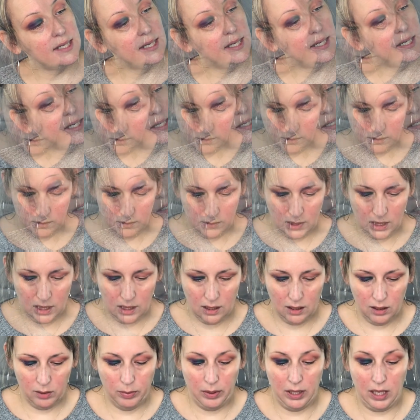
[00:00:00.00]
It is
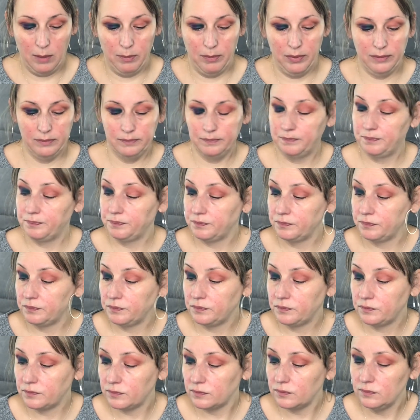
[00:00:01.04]
Colorpop.
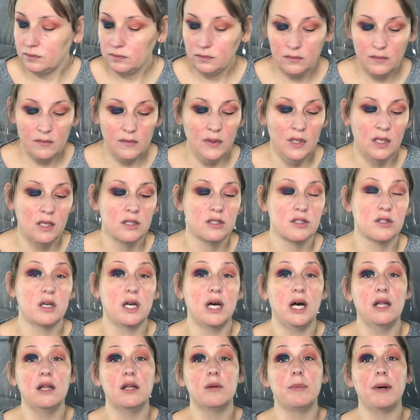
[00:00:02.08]
So
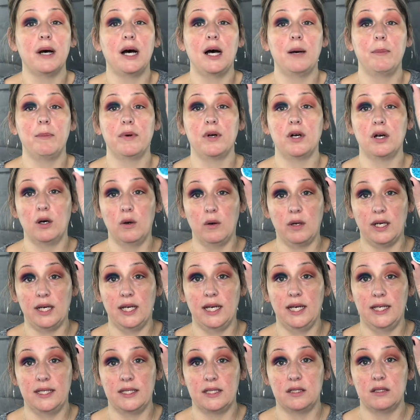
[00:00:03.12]
Colorpop
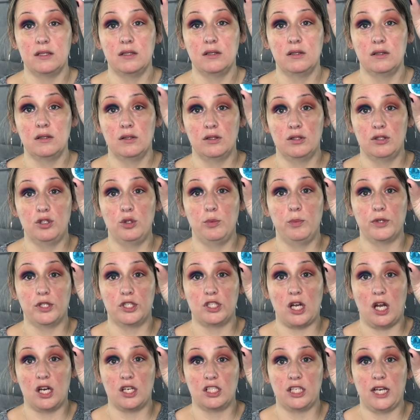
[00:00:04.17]
Coconut Super
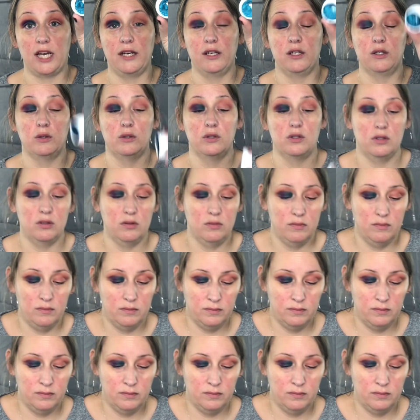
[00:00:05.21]
Shock Shadows.